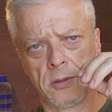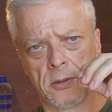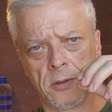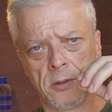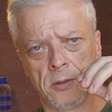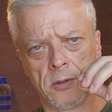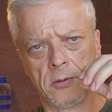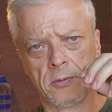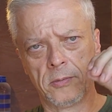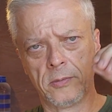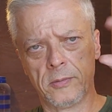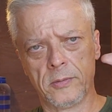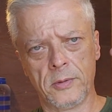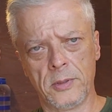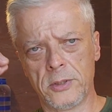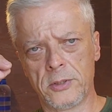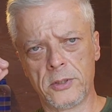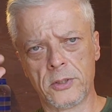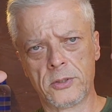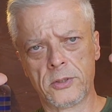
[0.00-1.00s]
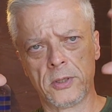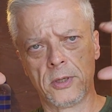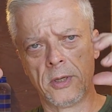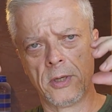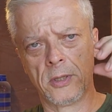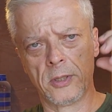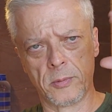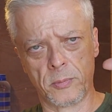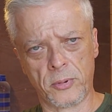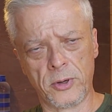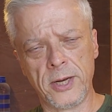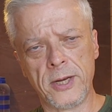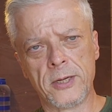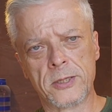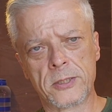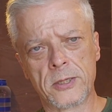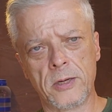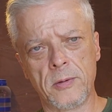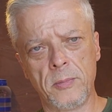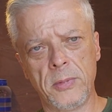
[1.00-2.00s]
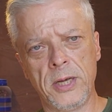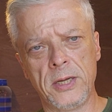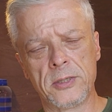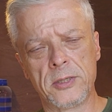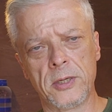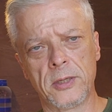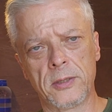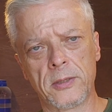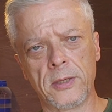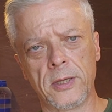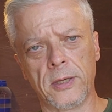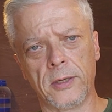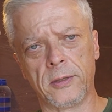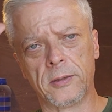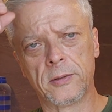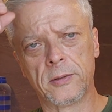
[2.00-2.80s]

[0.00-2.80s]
You know, the brain is an amazing thing.